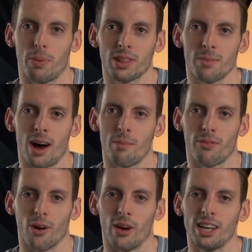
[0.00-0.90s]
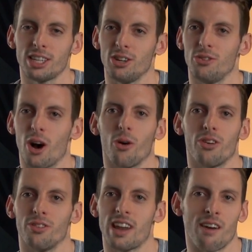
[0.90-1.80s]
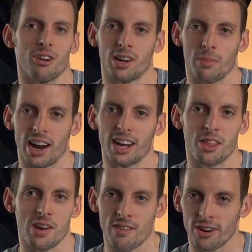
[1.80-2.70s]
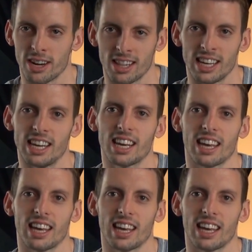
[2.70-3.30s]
put them on before a race and you know they're never going to break. They're never going to leak.